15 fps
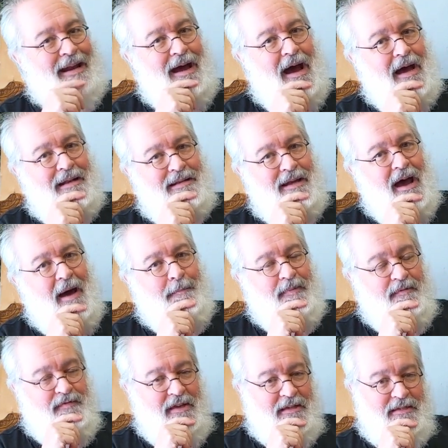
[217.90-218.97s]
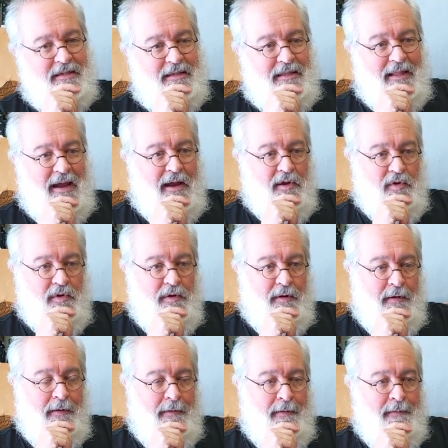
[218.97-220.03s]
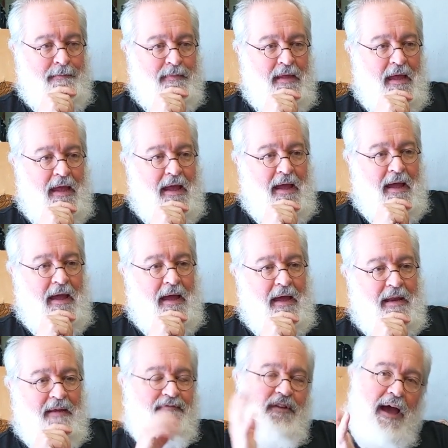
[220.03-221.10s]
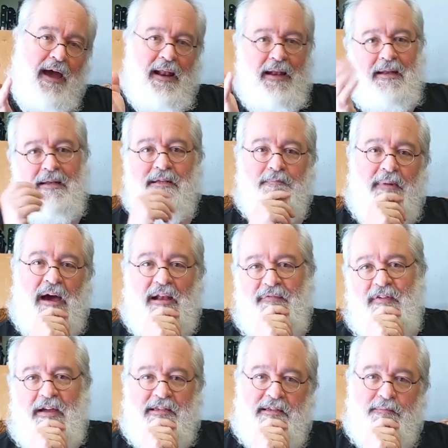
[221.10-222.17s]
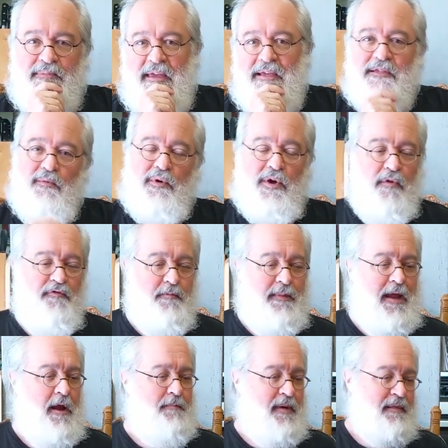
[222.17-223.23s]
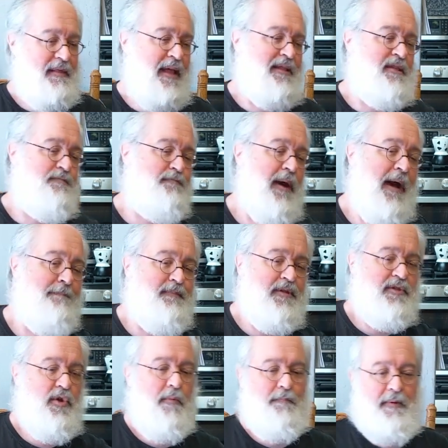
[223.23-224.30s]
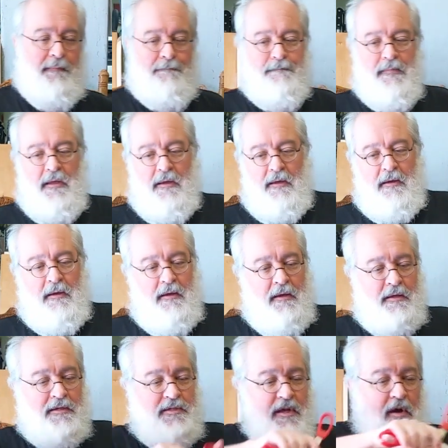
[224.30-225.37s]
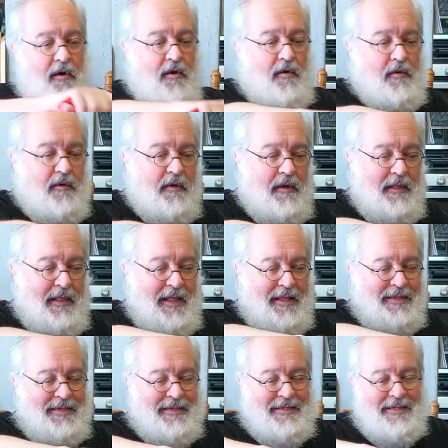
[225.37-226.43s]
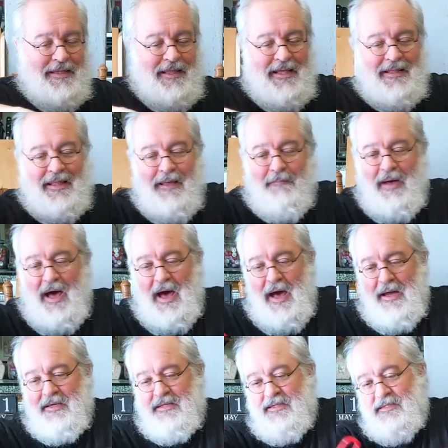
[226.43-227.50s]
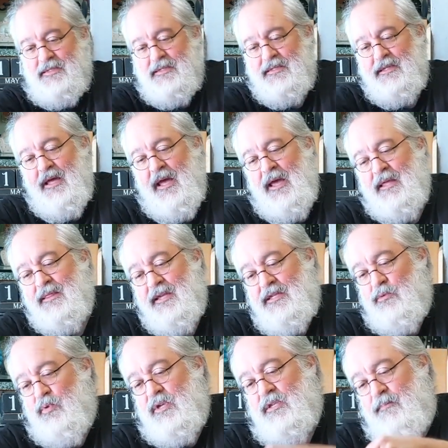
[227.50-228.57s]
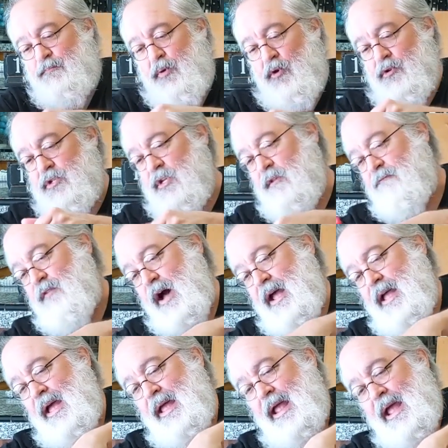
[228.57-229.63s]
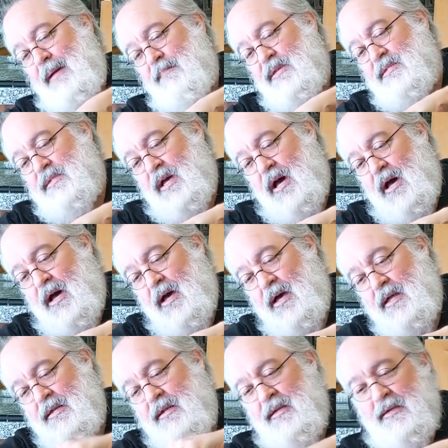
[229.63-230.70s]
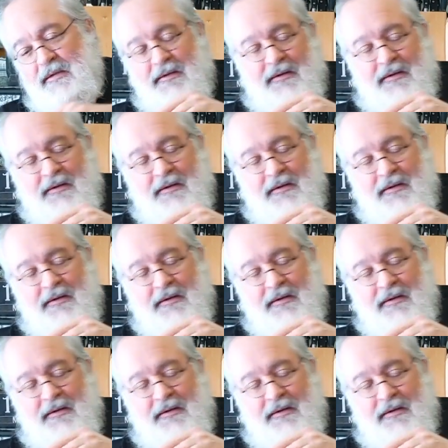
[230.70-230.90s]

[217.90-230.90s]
on top of this later. And if not, I need to modify some things and we'll go from there. But let's pop this open. So let's slit the box. This was purchased via Amazon.